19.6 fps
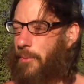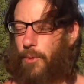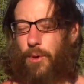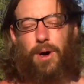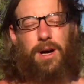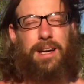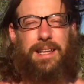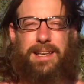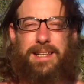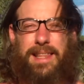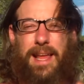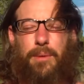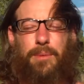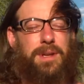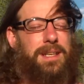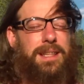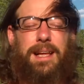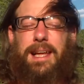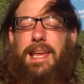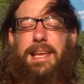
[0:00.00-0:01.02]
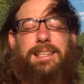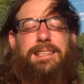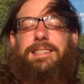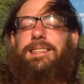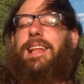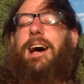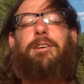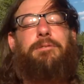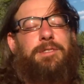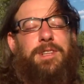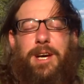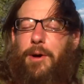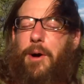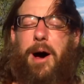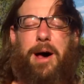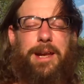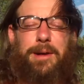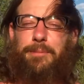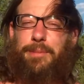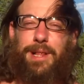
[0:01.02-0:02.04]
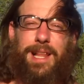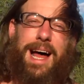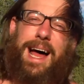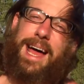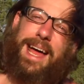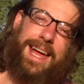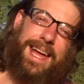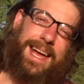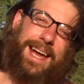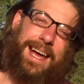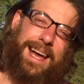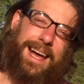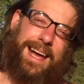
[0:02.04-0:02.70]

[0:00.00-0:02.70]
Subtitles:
They would. The kids love to go out and play.